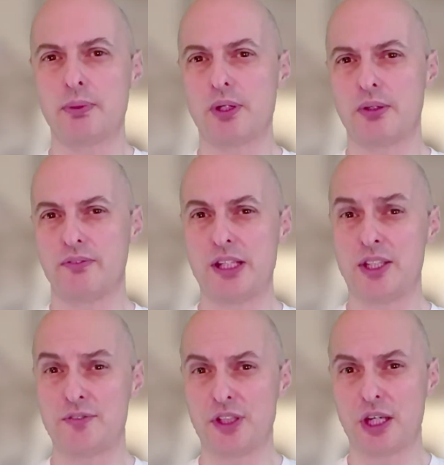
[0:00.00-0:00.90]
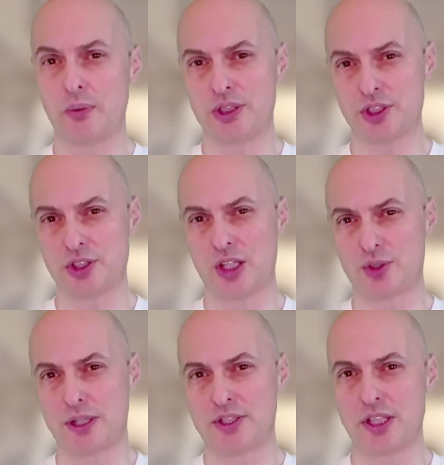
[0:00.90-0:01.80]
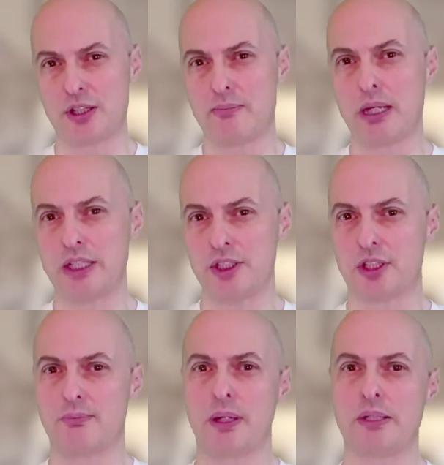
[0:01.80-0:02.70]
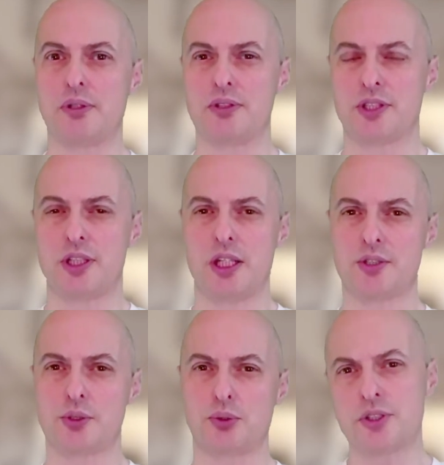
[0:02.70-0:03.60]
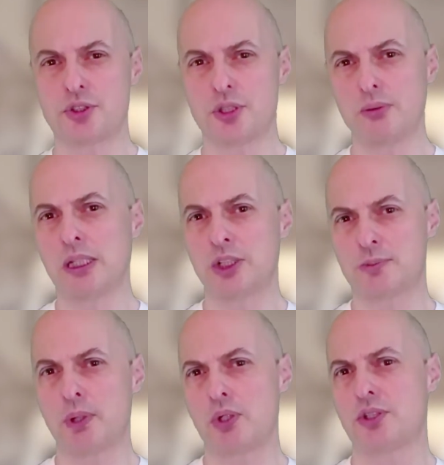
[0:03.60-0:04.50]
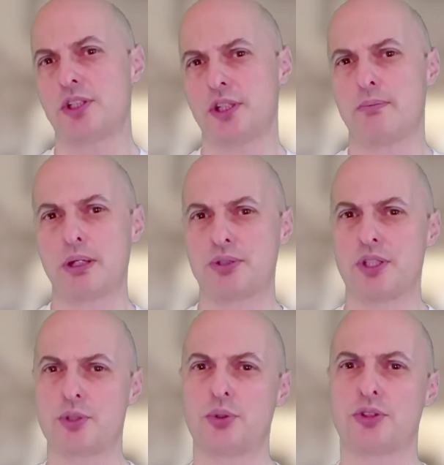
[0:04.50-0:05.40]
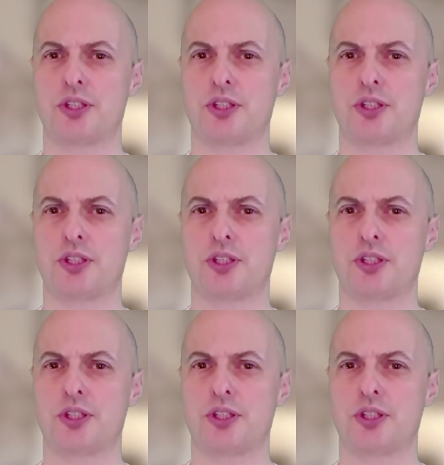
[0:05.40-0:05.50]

But in this video, we're just addressing the major components in the exhaust. There's two large boxes in most exhaust